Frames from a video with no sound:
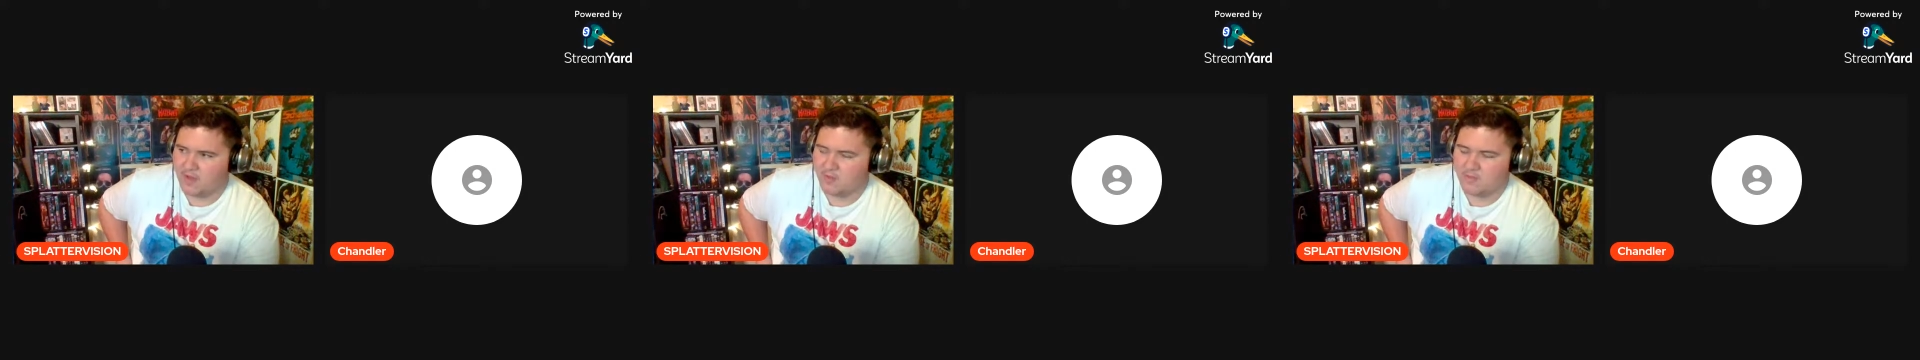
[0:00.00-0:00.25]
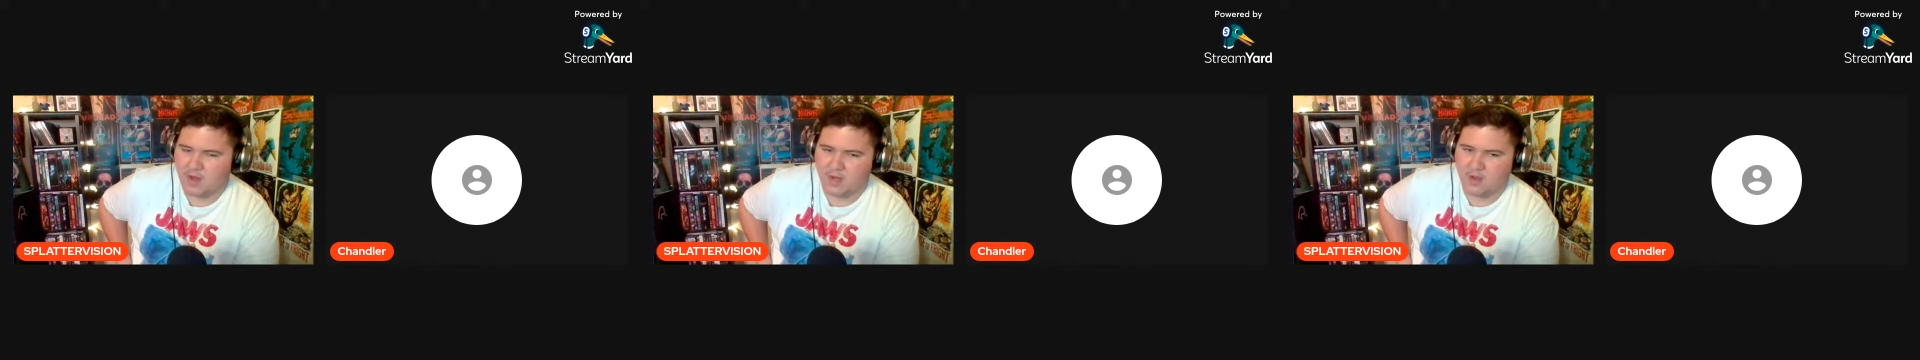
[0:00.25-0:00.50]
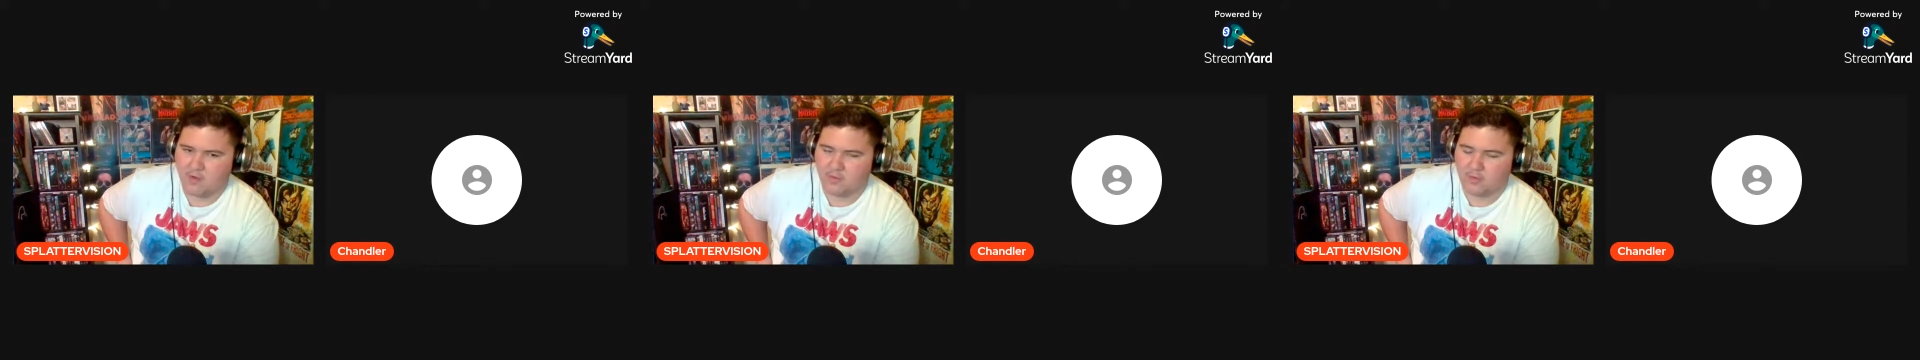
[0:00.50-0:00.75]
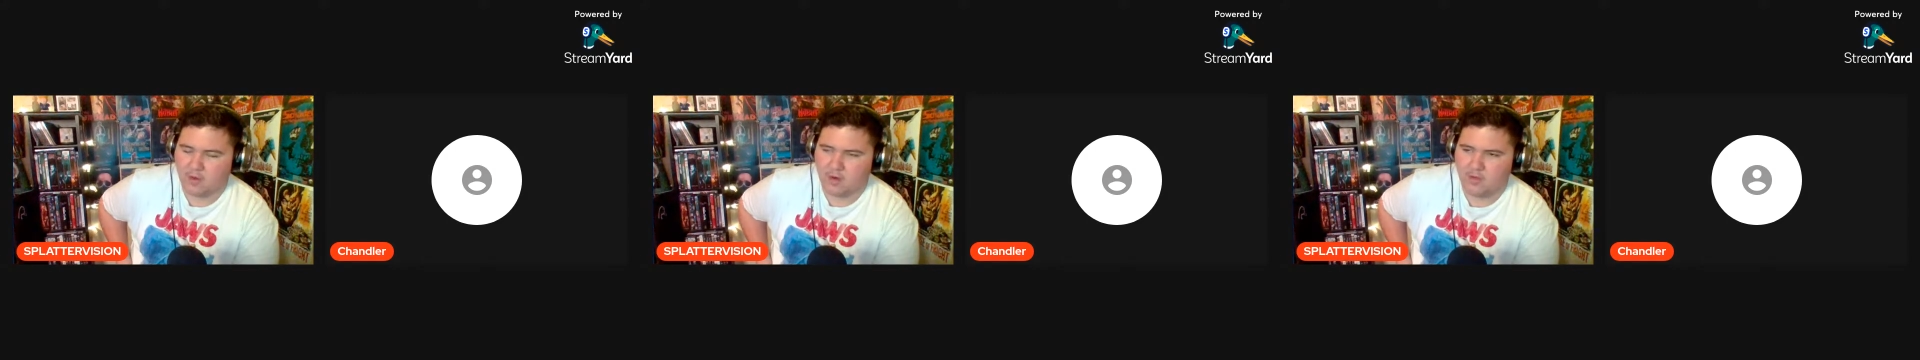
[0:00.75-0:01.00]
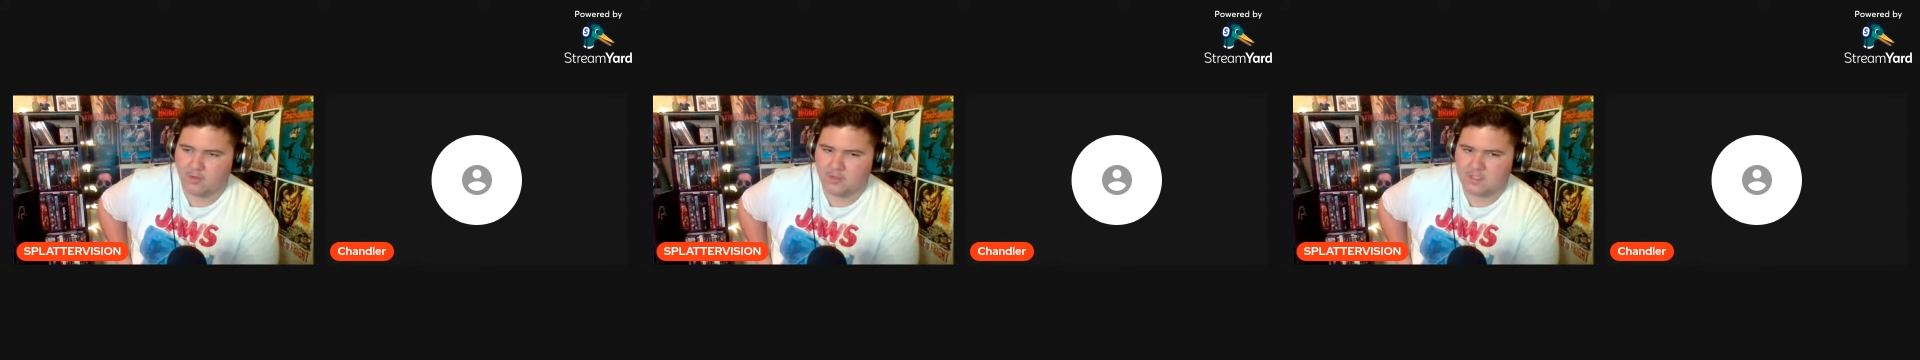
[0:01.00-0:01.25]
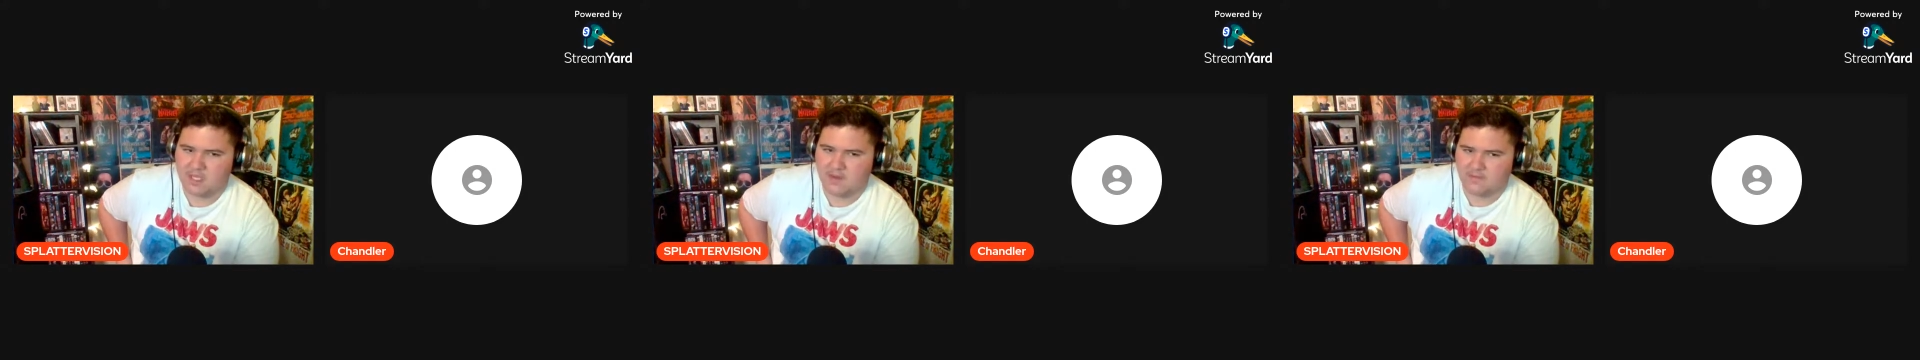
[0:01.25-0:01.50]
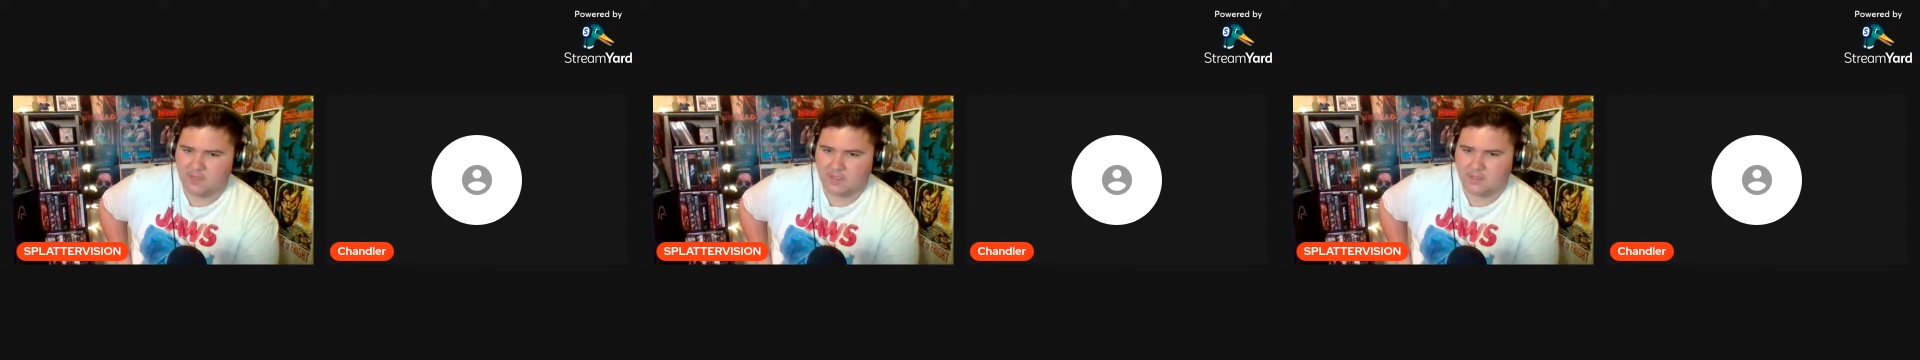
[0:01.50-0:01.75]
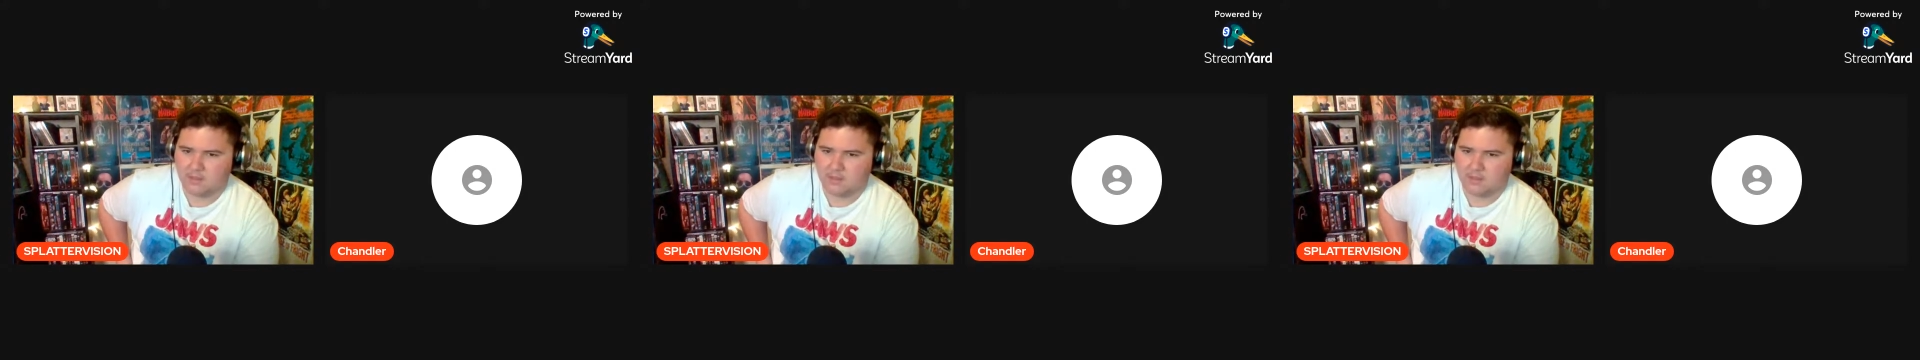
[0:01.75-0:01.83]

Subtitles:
money over their own safety.